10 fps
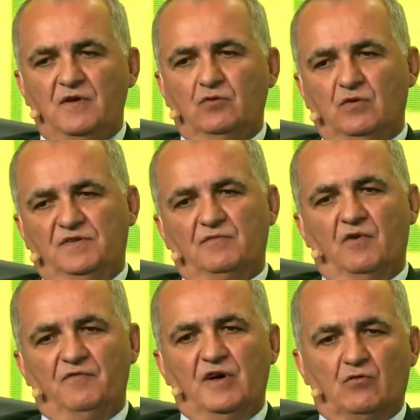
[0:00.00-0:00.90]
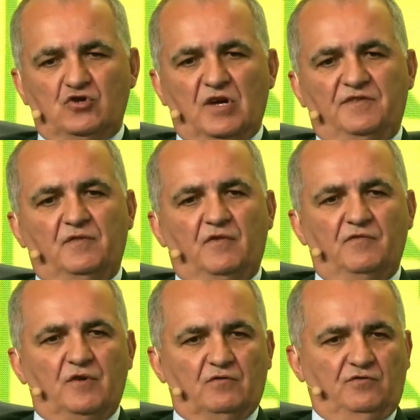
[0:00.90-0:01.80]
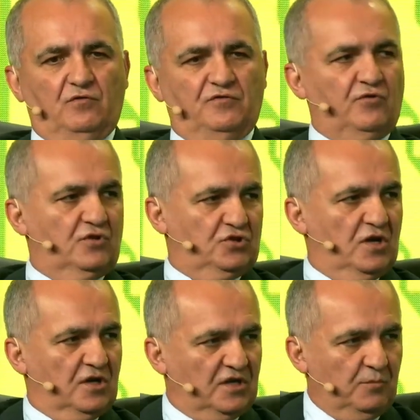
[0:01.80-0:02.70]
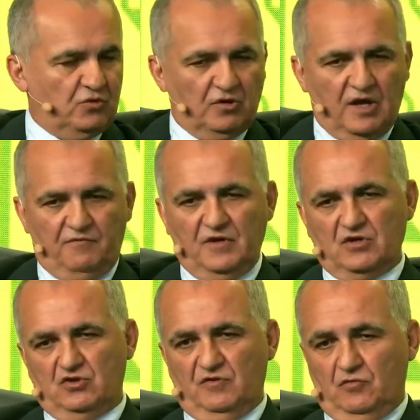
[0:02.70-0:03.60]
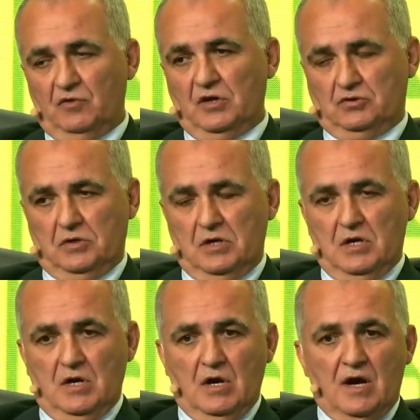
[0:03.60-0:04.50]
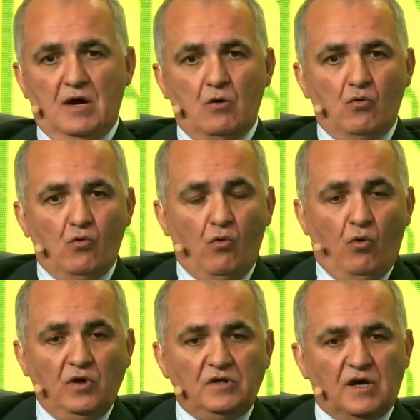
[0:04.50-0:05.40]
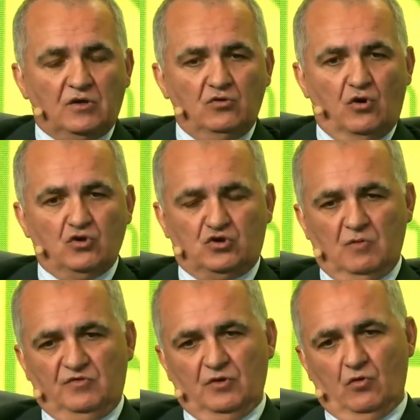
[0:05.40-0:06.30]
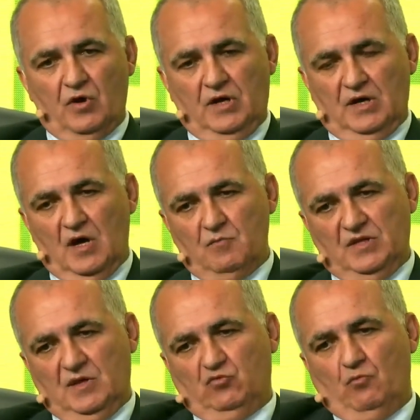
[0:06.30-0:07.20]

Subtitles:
Europe or outside of Europe have already developed national cryptographic solution. Now, where